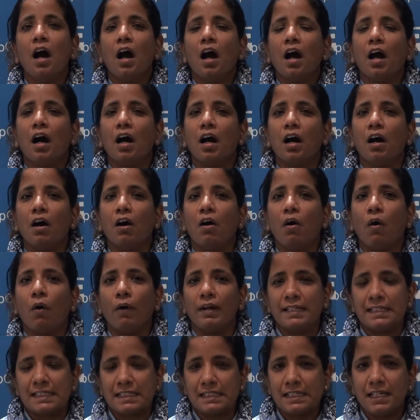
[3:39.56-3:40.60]

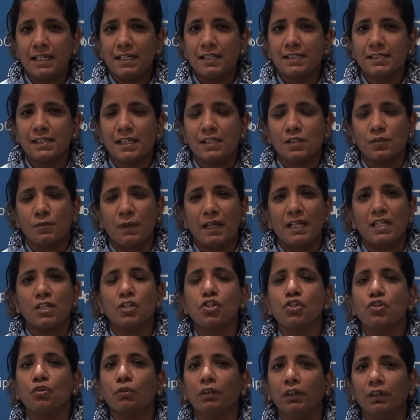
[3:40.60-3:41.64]
oilseeds as well as
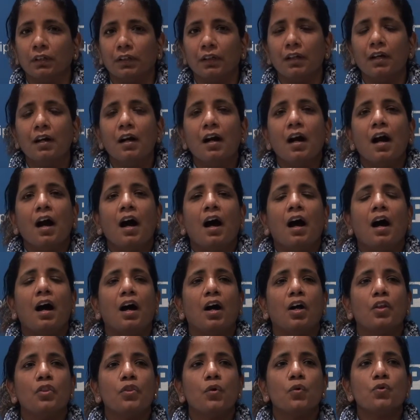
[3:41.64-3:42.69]
sugar.
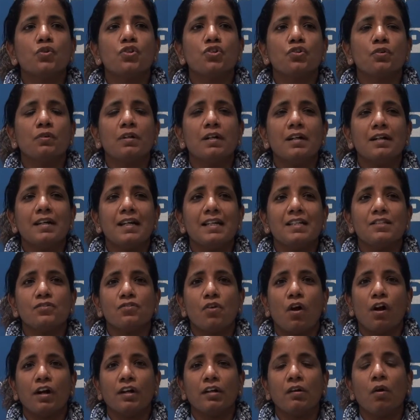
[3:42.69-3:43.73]
Though sugar is
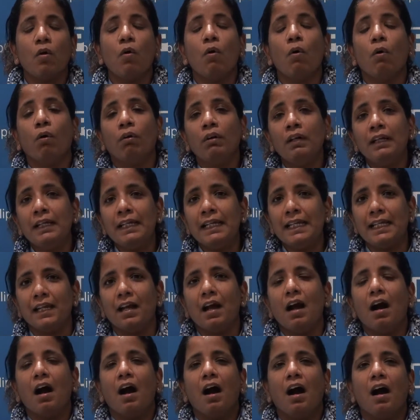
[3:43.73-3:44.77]
not wholly
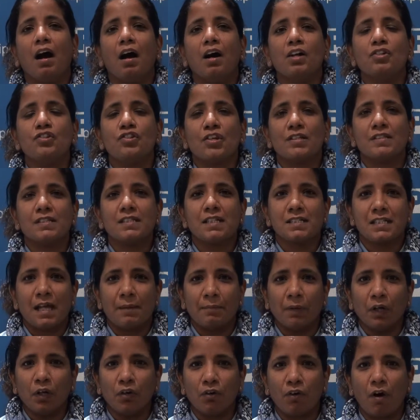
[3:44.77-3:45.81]
just a
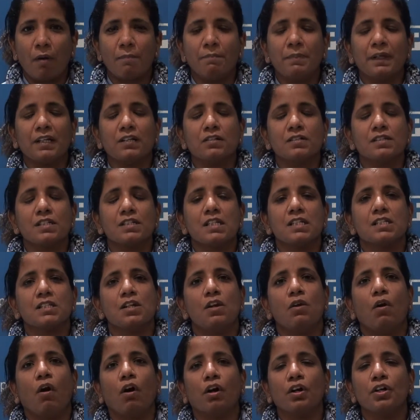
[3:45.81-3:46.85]
summer crop because it has a
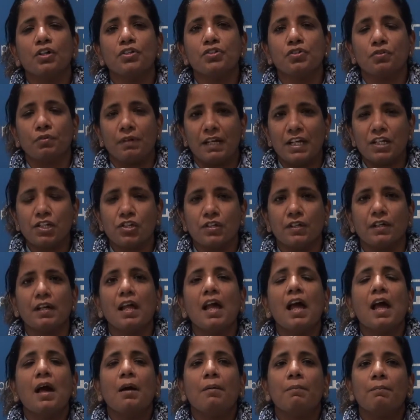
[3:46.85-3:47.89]
longer duration,
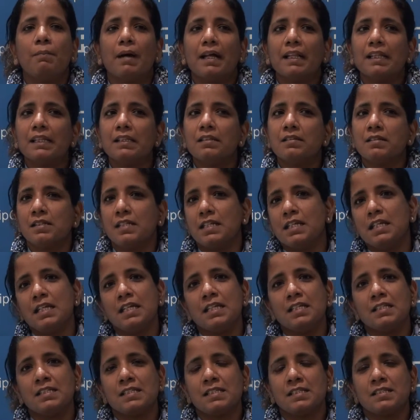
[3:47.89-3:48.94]
but
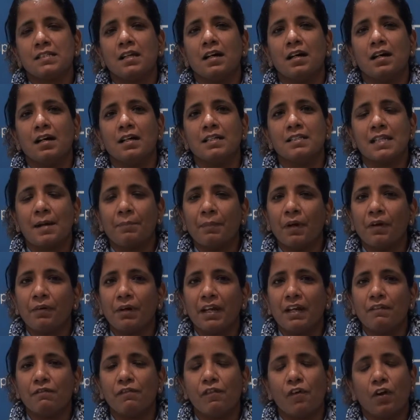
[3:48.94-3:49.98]
the summer
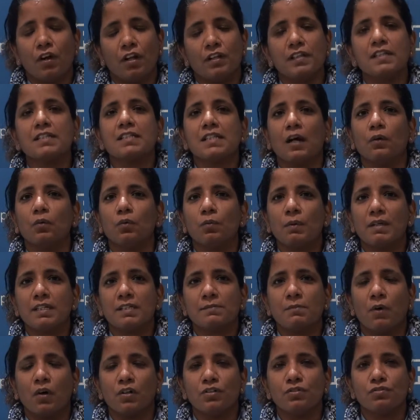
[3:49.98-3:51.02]
rainfall of the
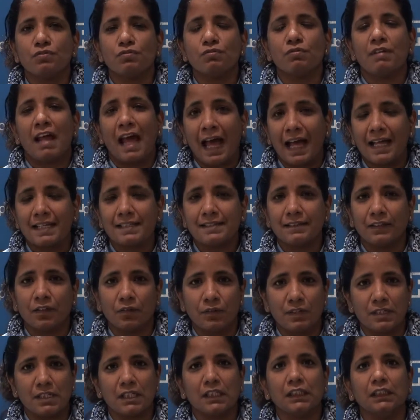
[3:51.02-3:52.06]
southwest monsoon has a
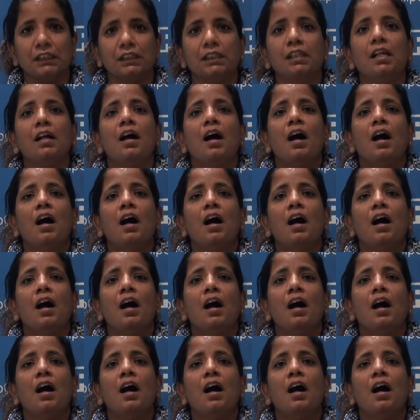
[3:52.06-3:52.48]
critical